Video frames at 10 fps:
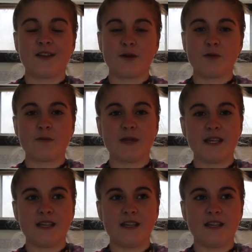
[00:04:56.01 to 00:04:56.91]
There will
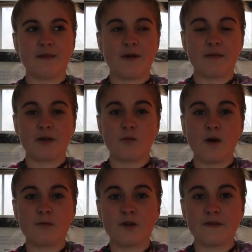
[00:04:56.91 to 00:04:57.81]
be probably
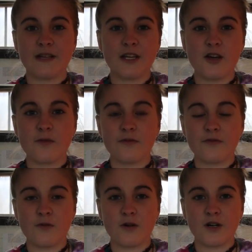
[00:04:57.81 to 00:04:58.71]
one more video
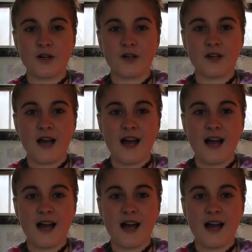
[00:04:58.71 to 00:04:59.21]
before